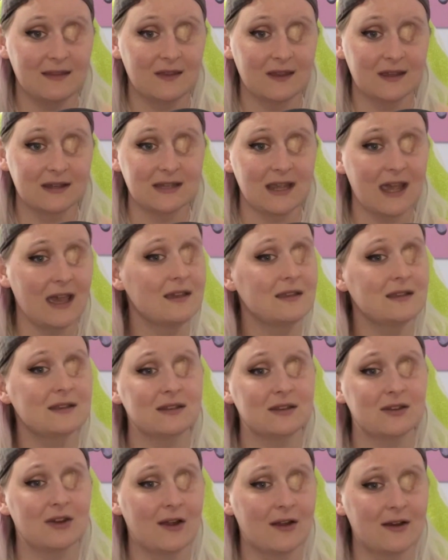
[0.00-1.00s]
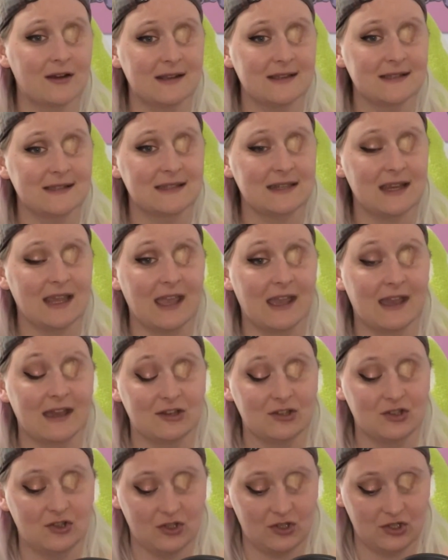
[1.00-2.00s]
the talented artist,
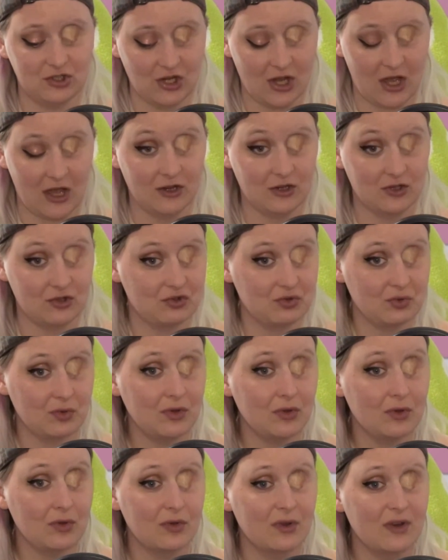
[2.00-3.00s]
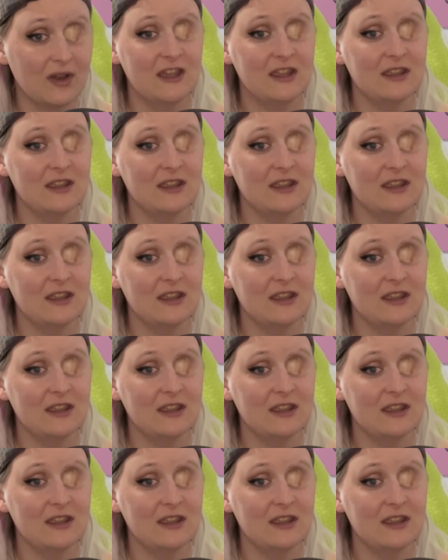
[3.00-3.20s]
and John Drewe,